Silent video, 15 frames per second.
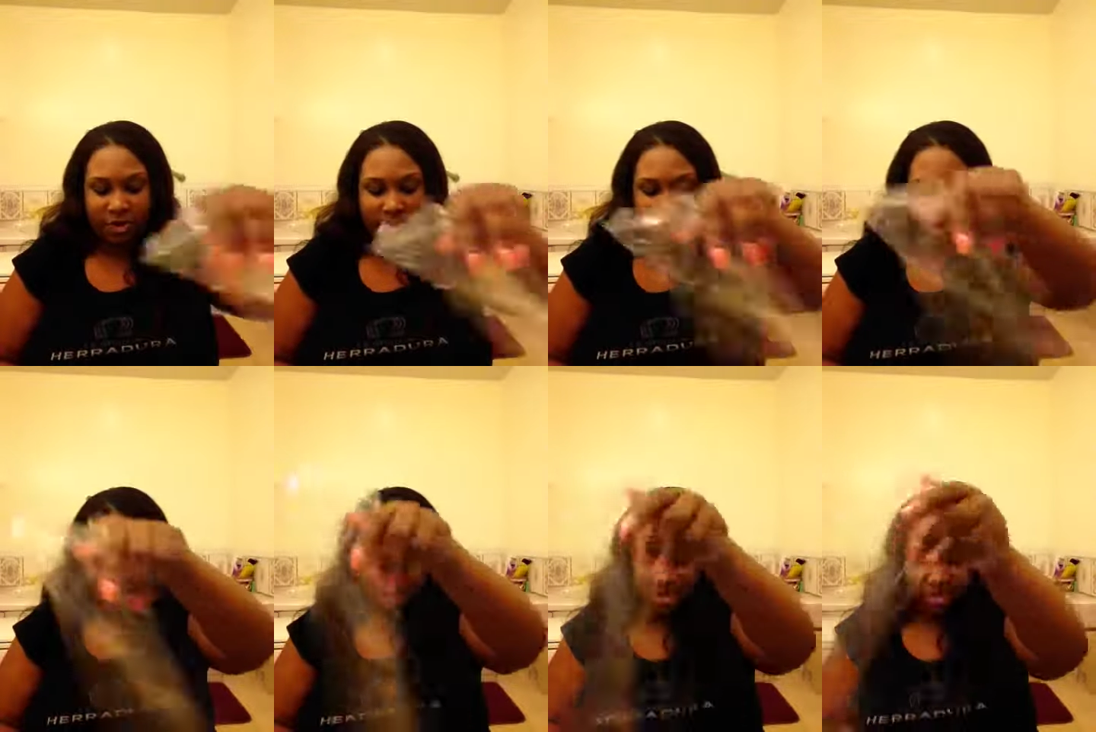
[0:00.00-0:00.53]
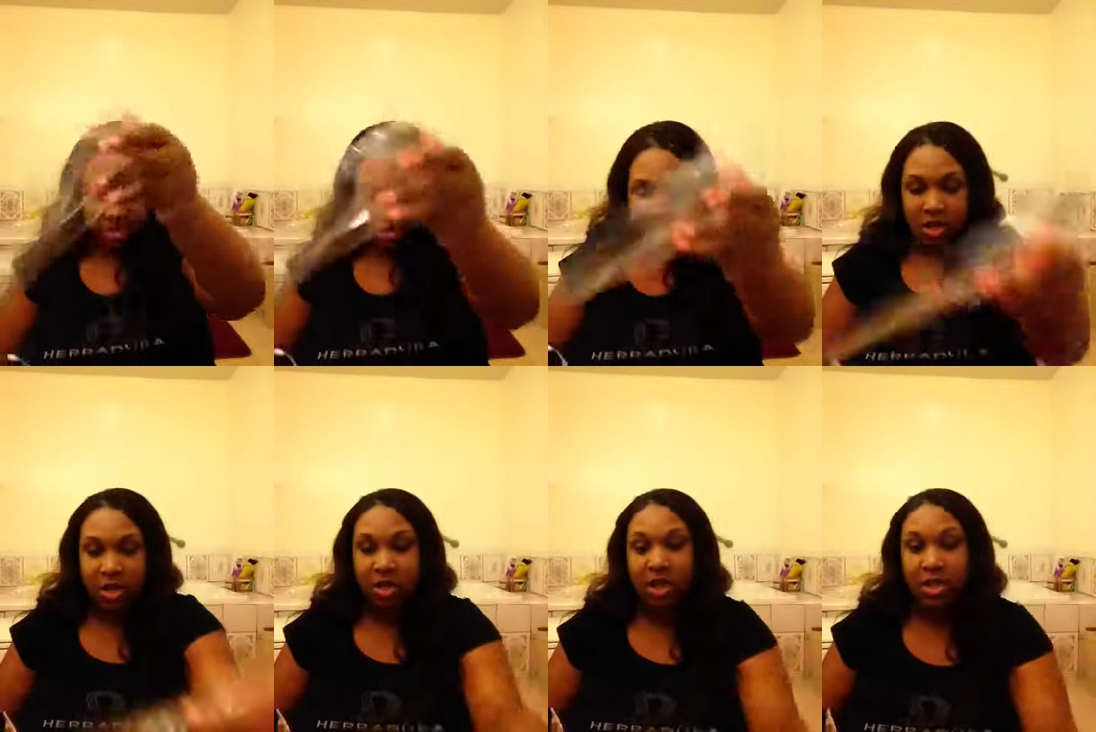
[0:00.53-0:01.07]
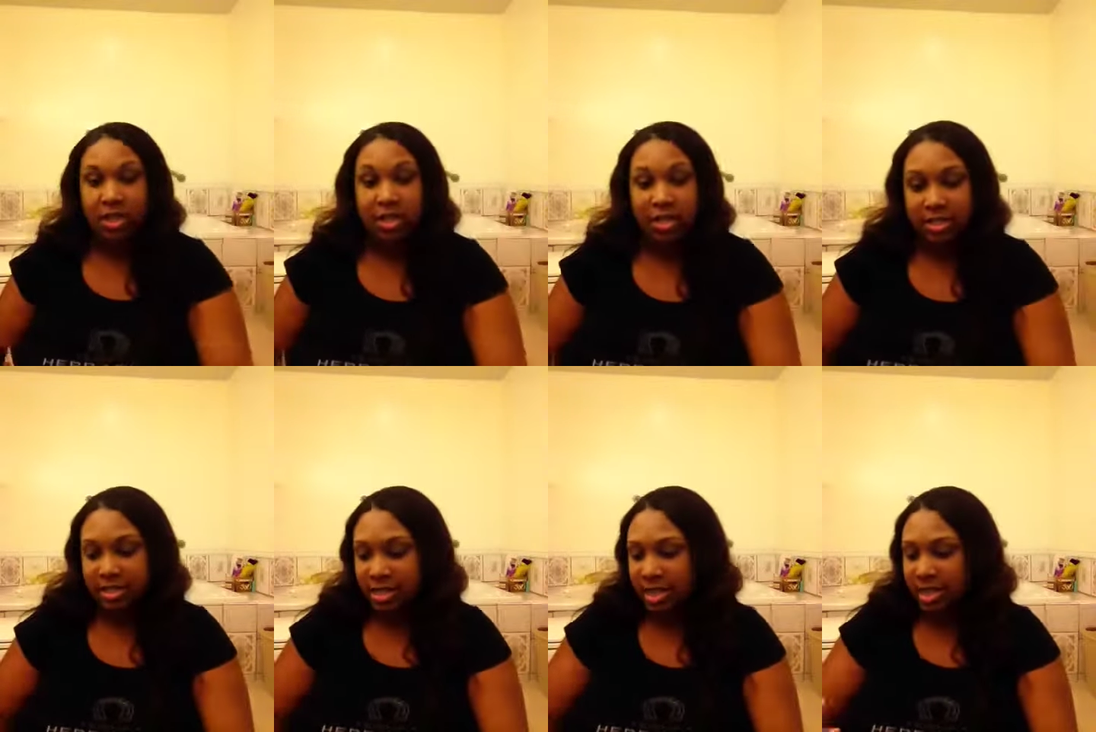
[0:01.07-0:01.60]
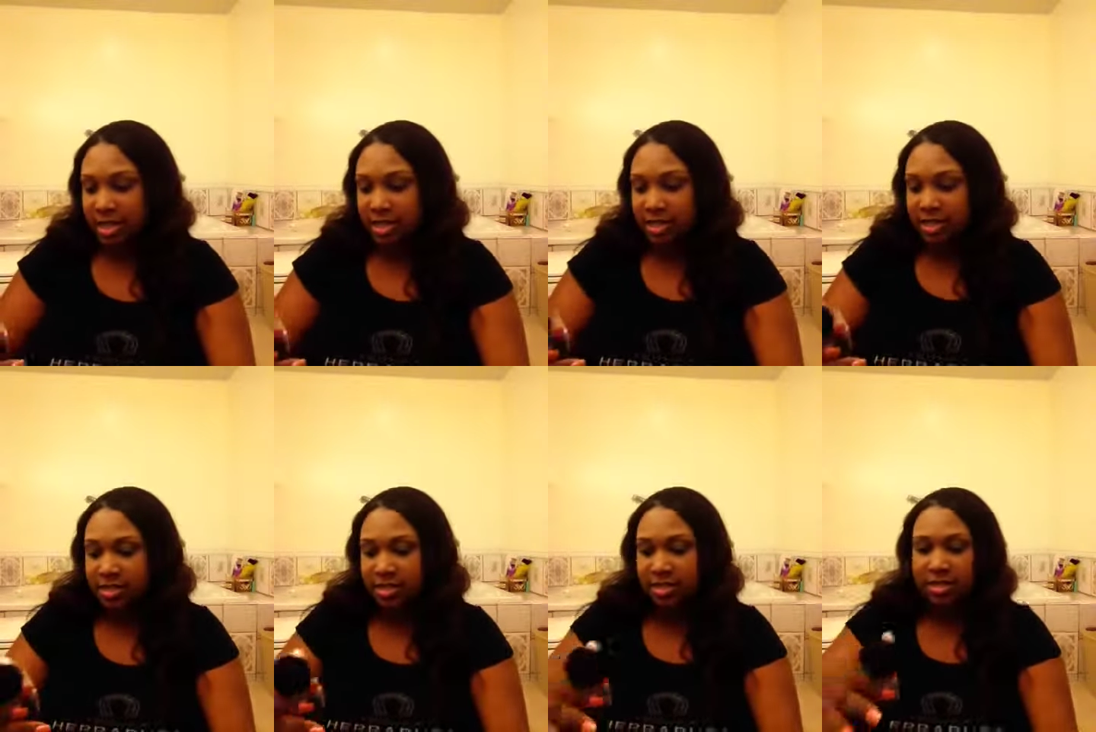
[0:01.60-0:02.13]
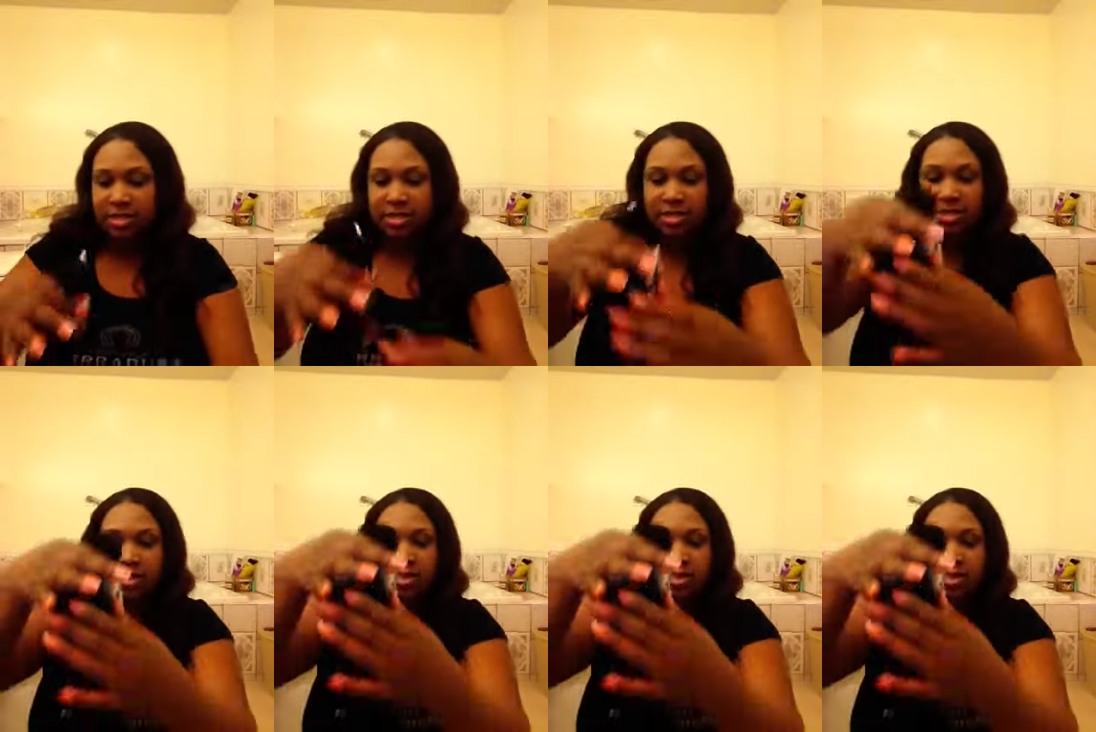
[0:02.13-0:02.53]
just looked at. So this